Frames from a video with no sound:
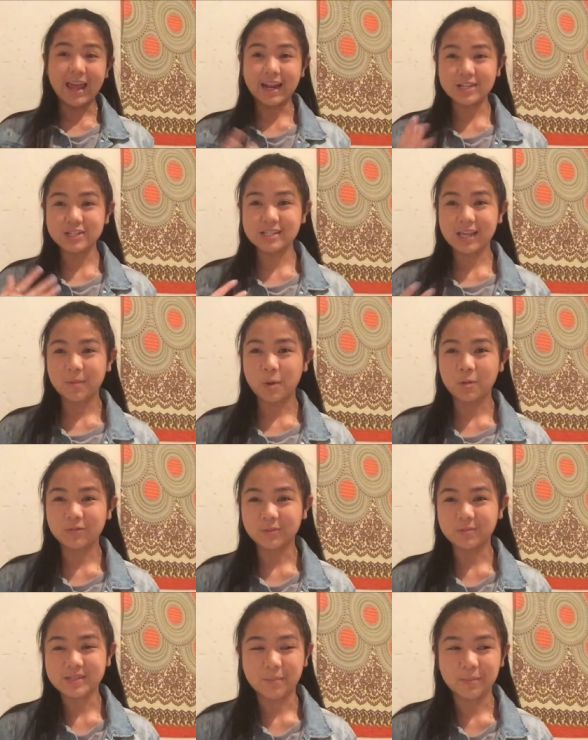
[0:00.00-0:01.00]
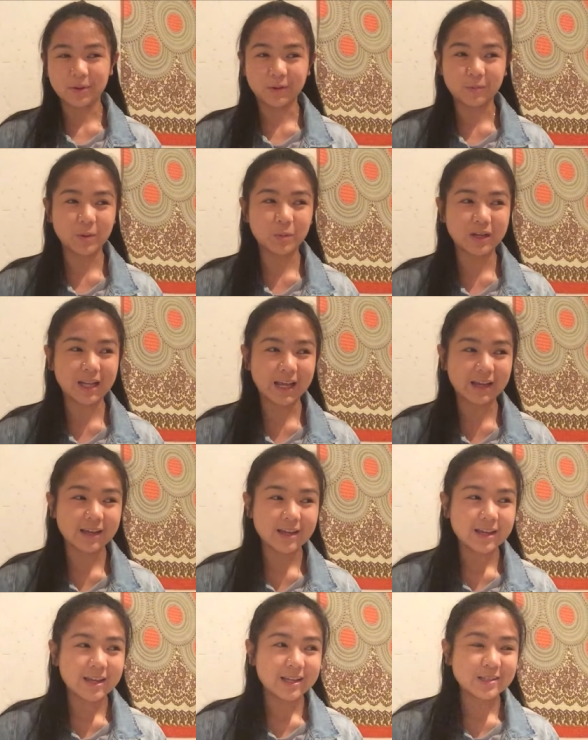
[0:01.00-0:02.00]
And I just came home from supper. We were like
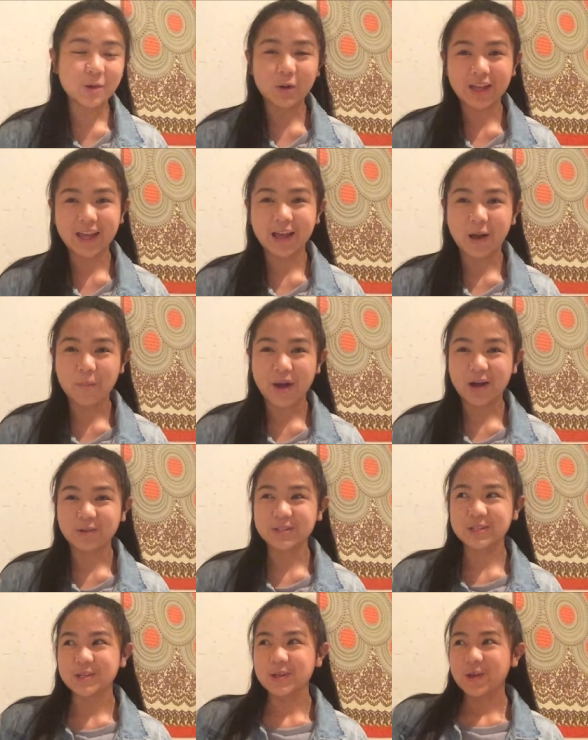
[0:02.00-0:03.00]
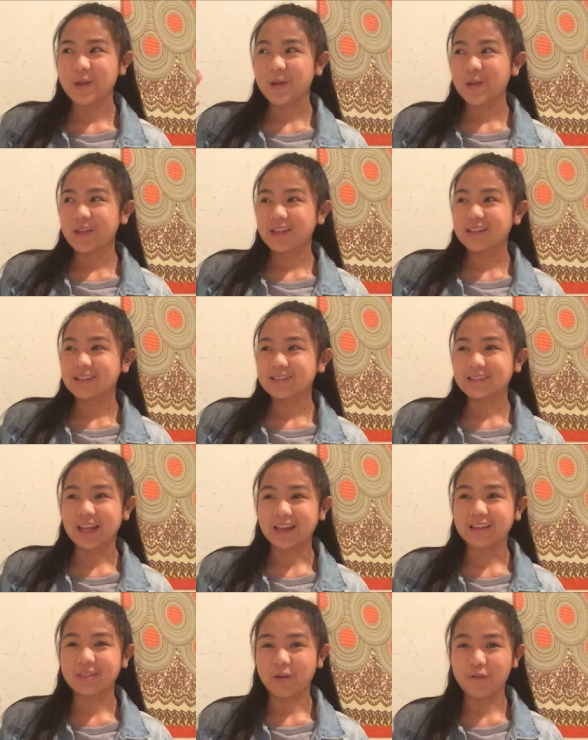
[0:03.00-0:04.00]
talking about
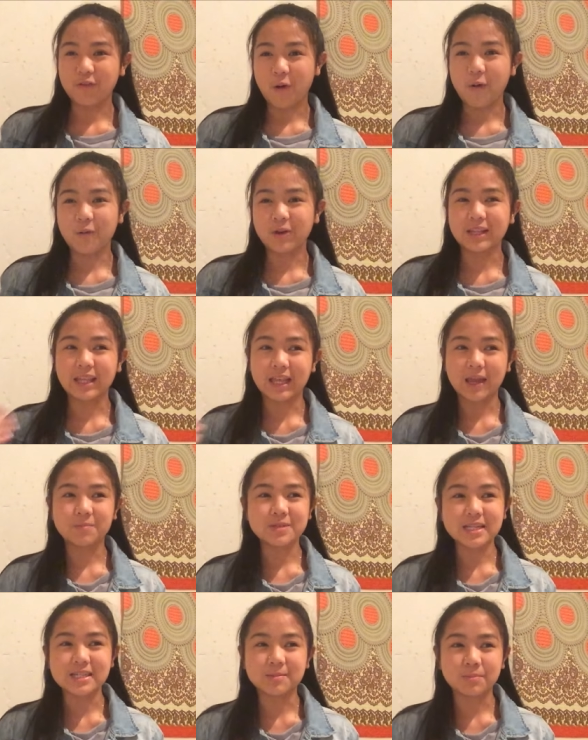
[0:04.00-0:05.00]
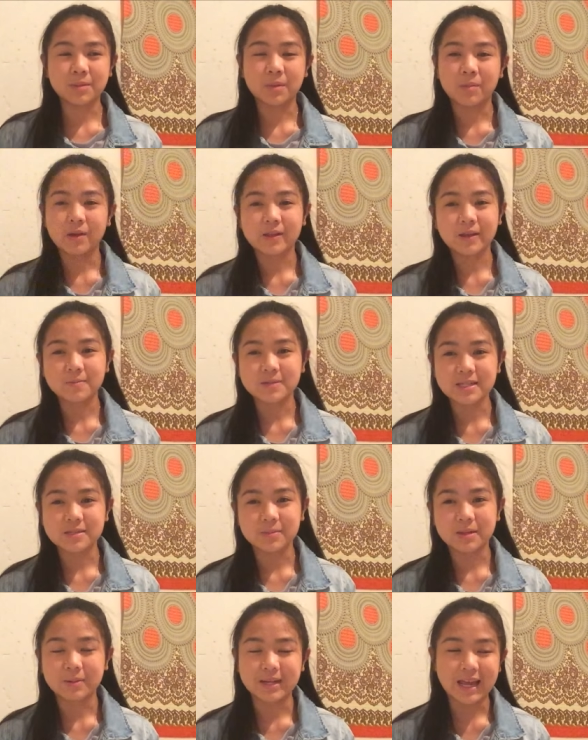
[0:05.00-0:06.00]
like the phone and they kept teasing me. My brother kept
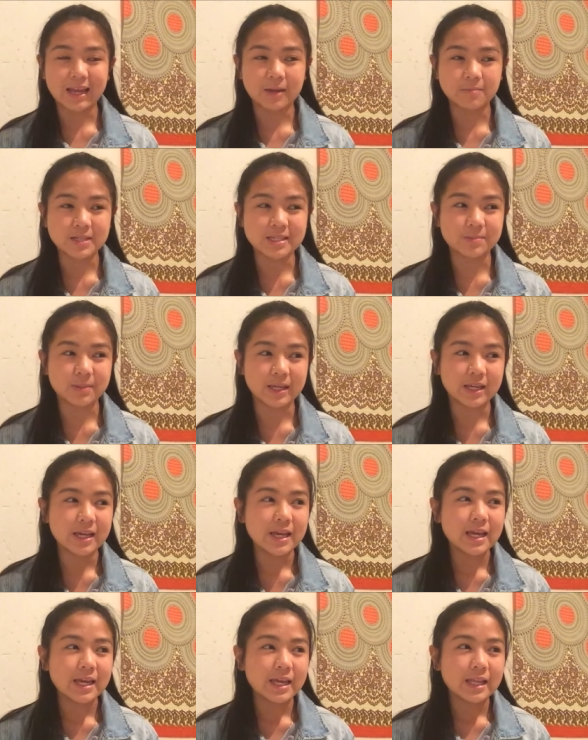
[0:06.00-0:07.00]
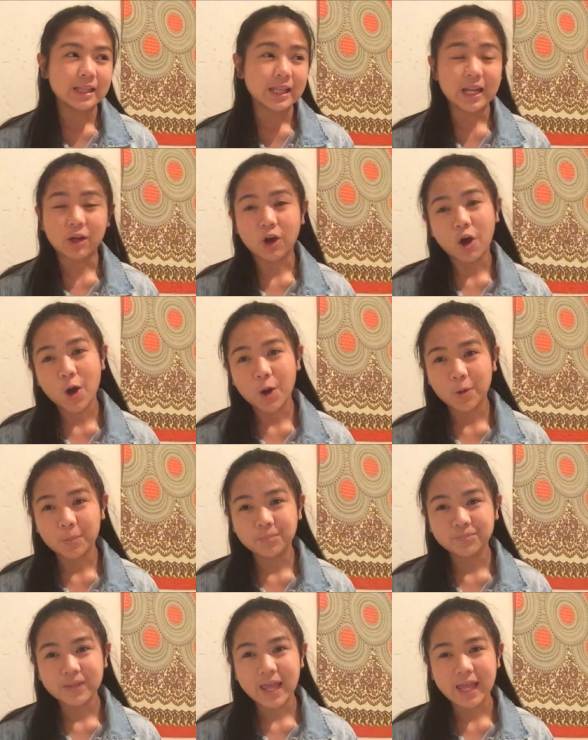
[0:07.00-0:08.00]
teasing me. My dad kept teasing me. Then I got
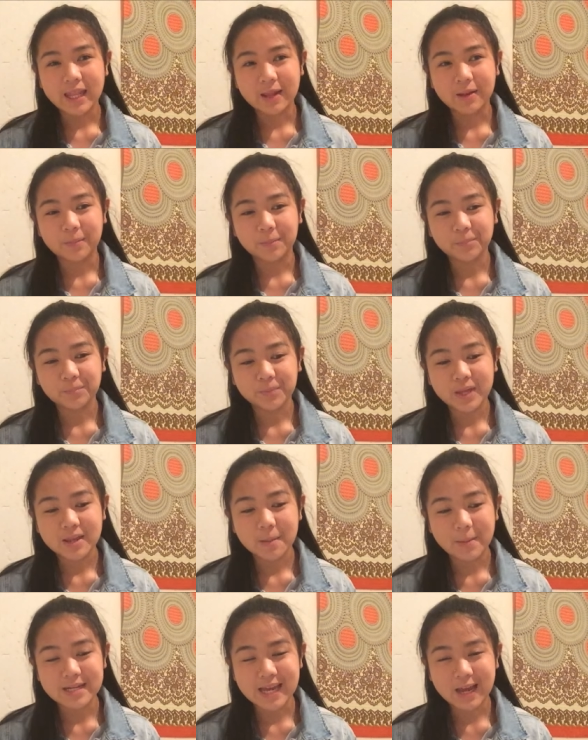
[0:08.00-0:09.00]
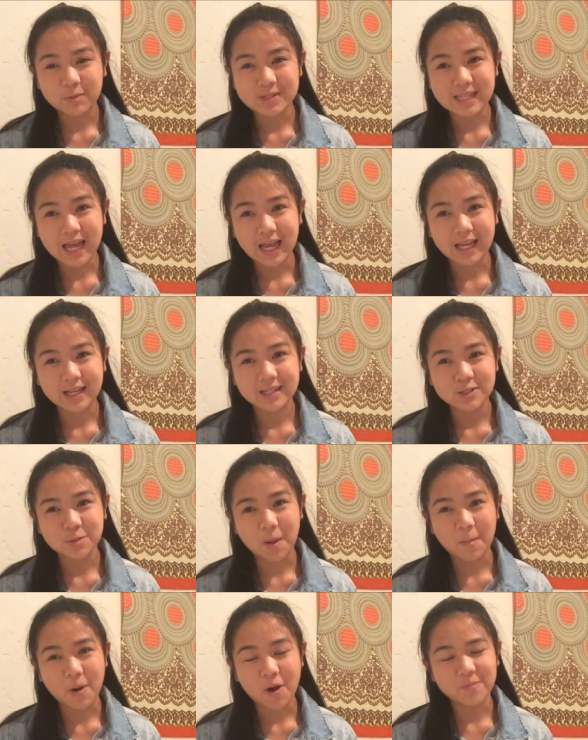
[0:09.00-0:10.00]
home and then my dad was like
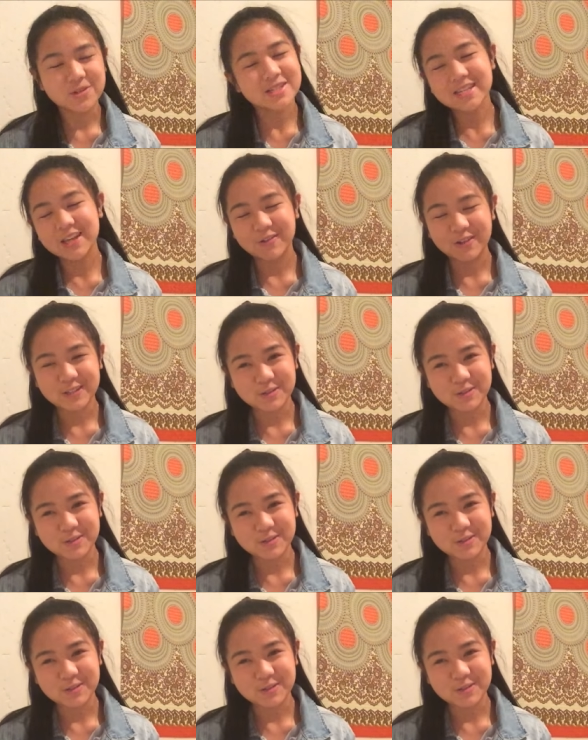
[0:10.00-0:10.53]
to my mom, just give